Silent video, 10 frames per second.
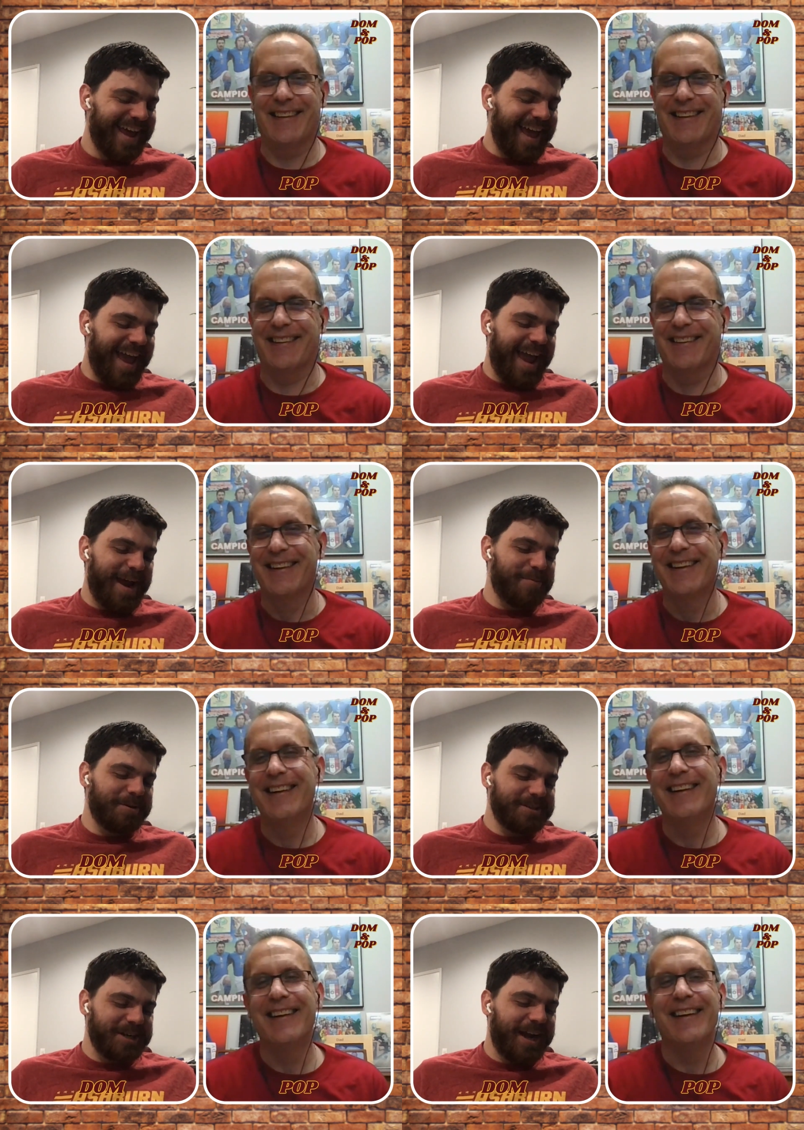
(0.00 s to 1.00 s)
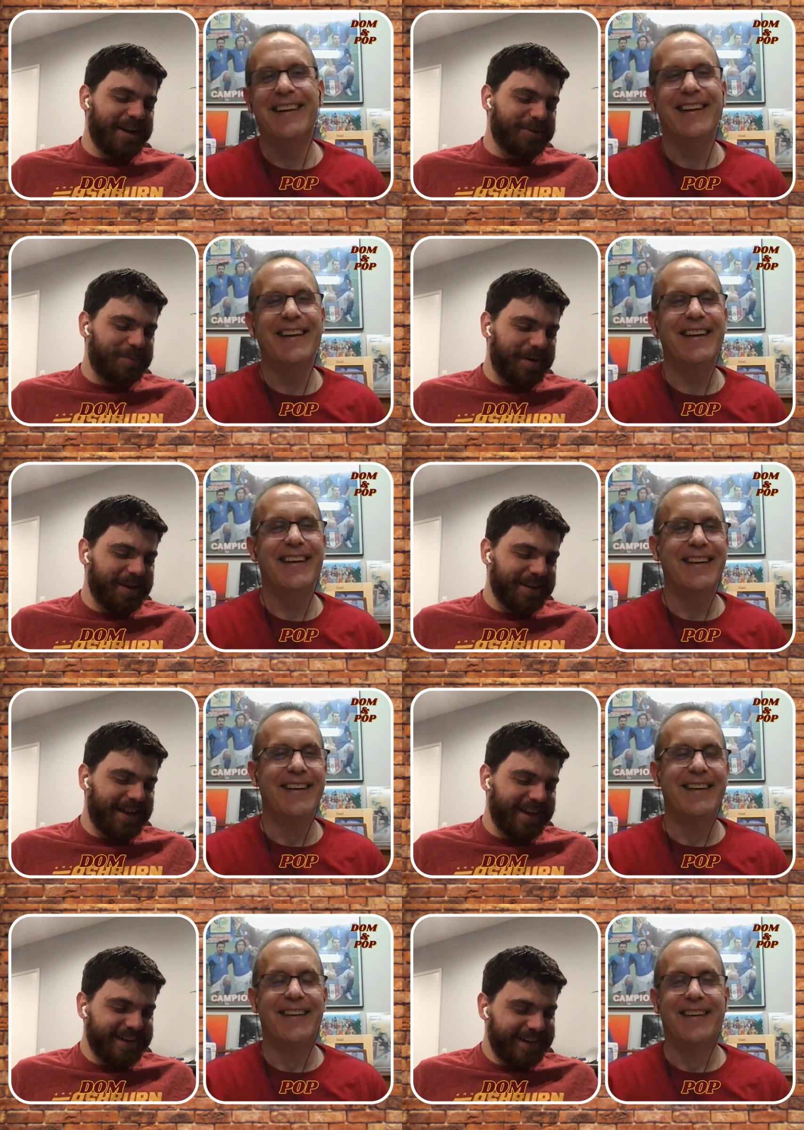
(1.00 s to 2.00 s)
Speaker 1: Hammer Giants money
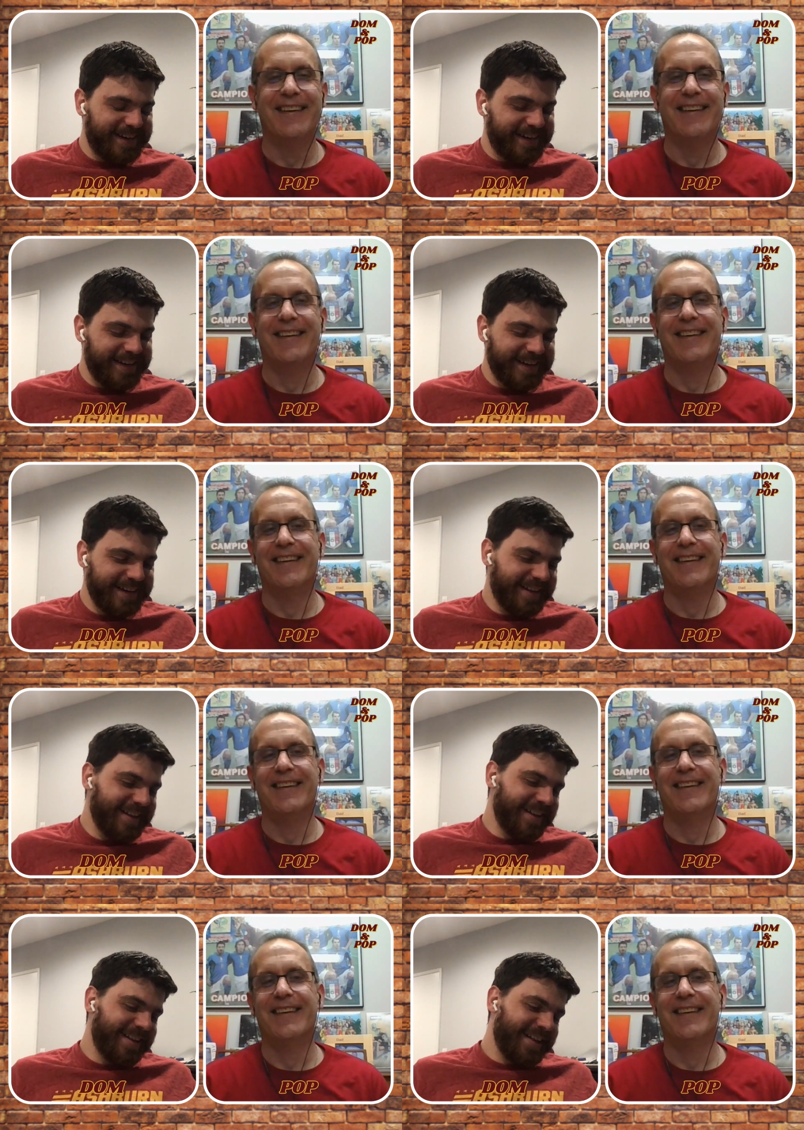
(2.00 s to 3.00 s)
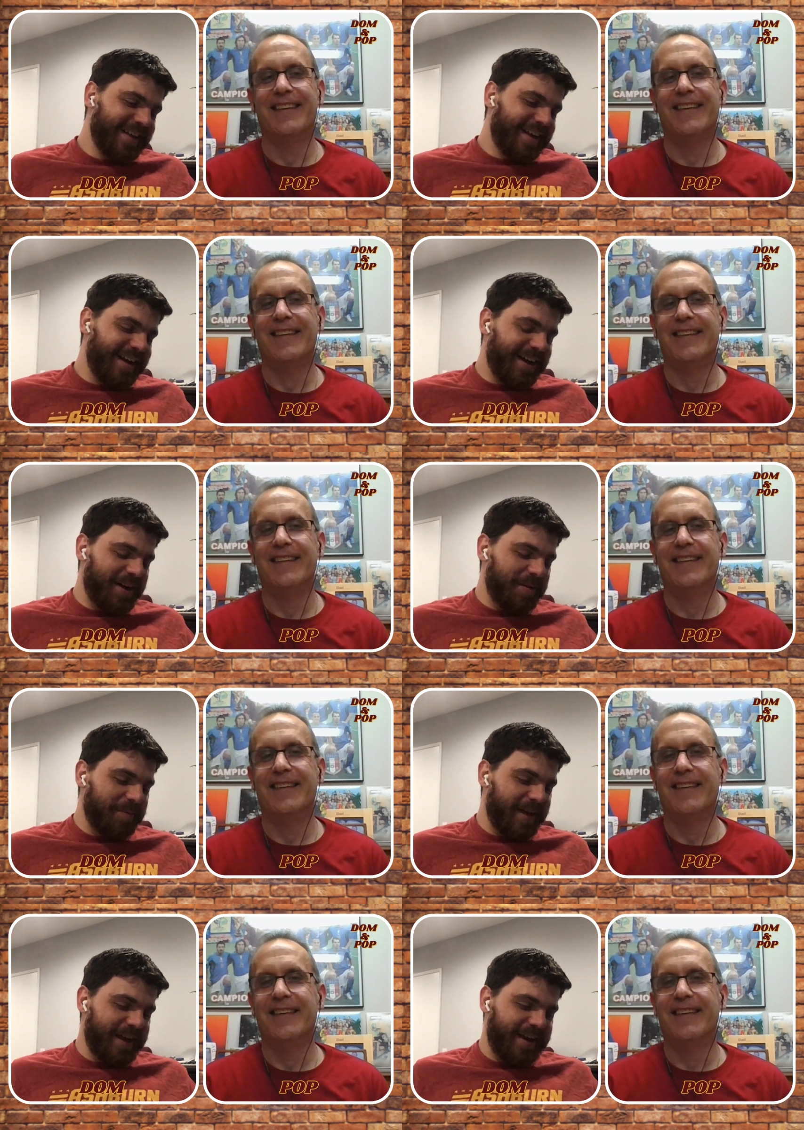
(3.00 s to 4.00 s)
line. Oh,
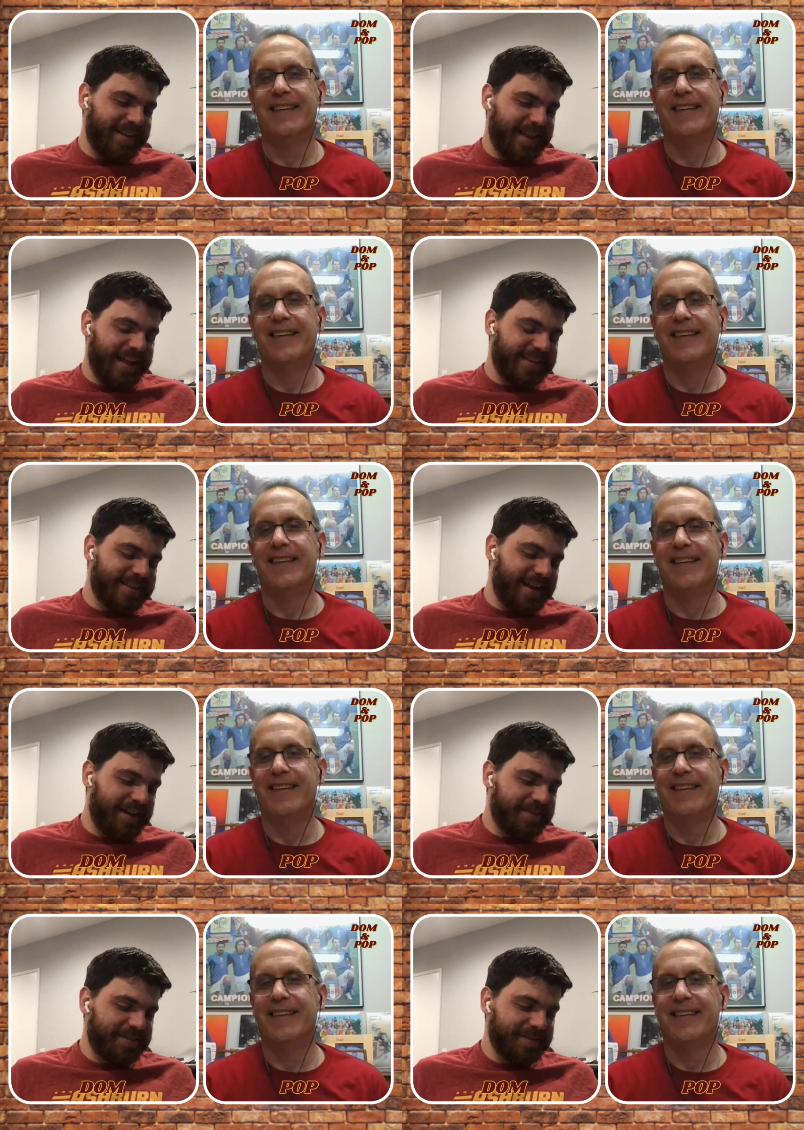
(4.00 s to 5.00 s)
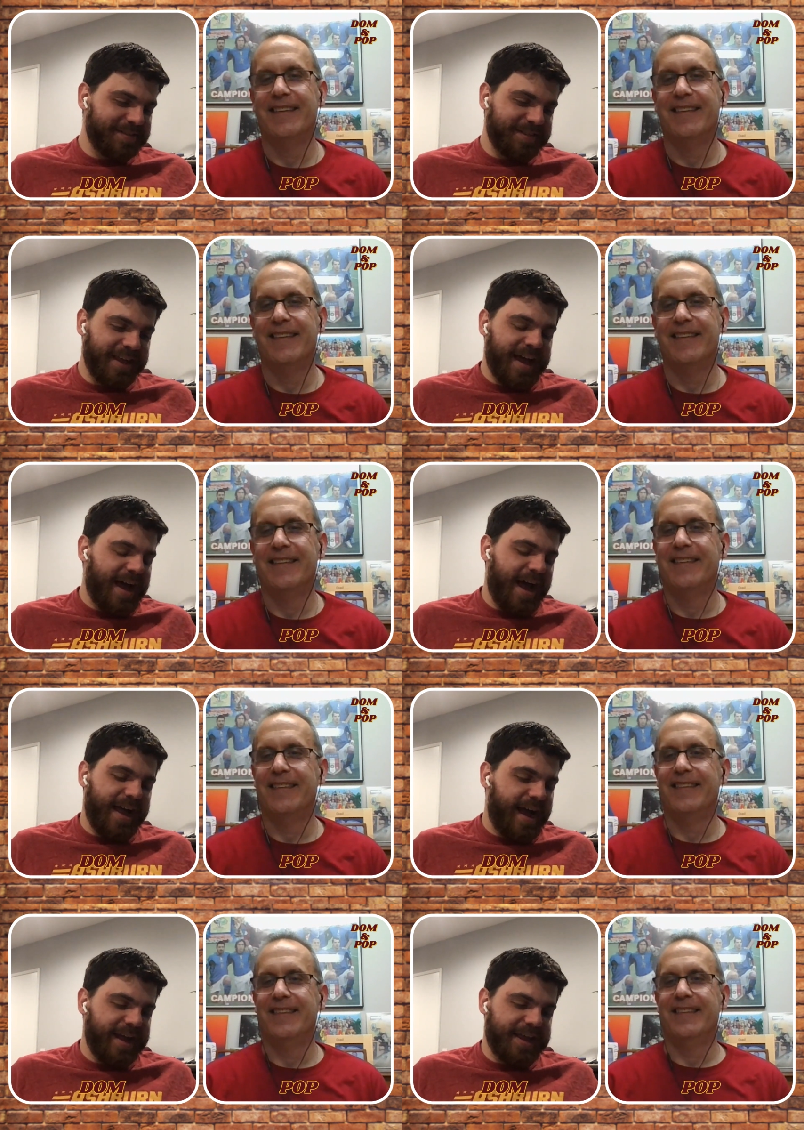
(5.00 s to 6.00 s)
man, that's tough. Yeah,
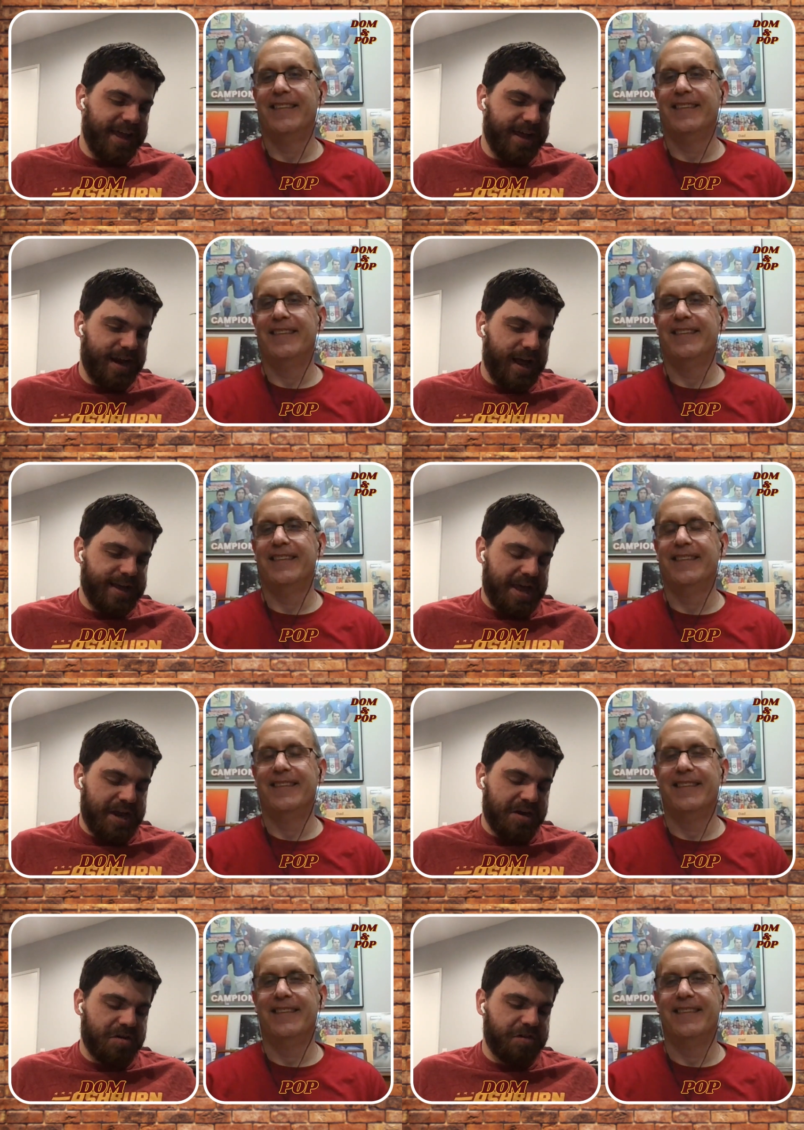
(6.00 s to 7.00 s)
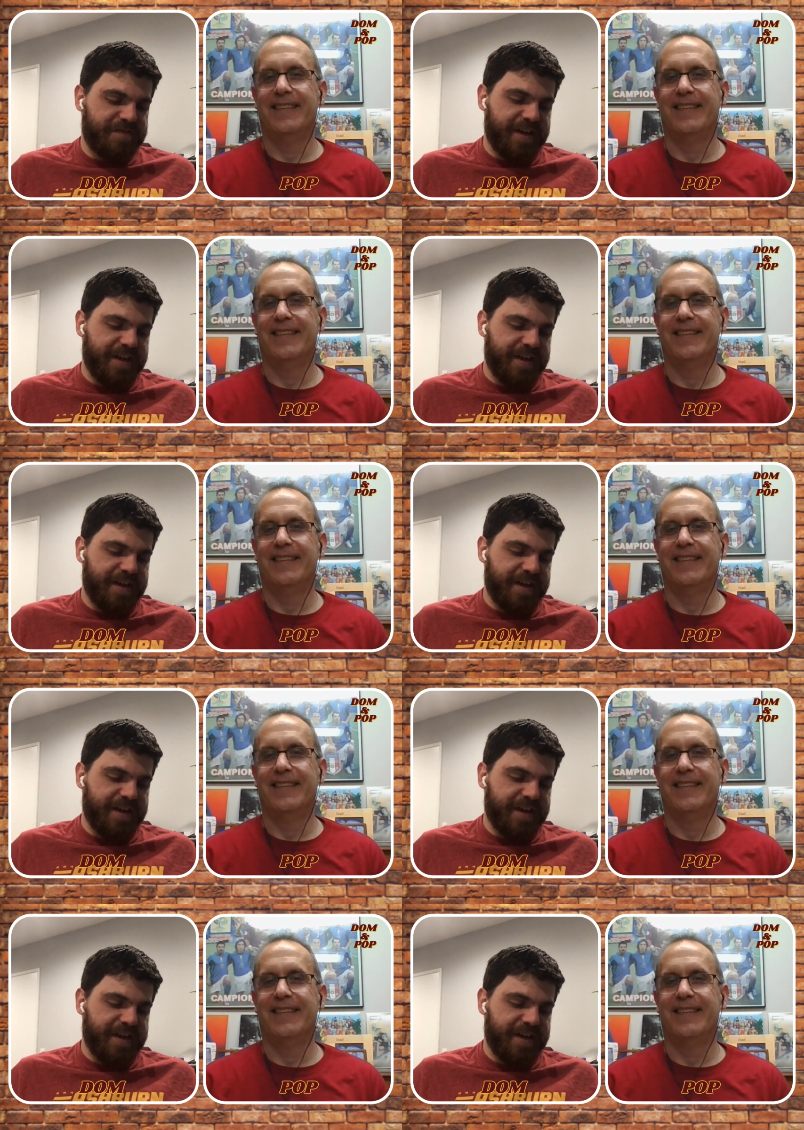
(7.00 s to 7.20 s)
I, I can't I can't in good faith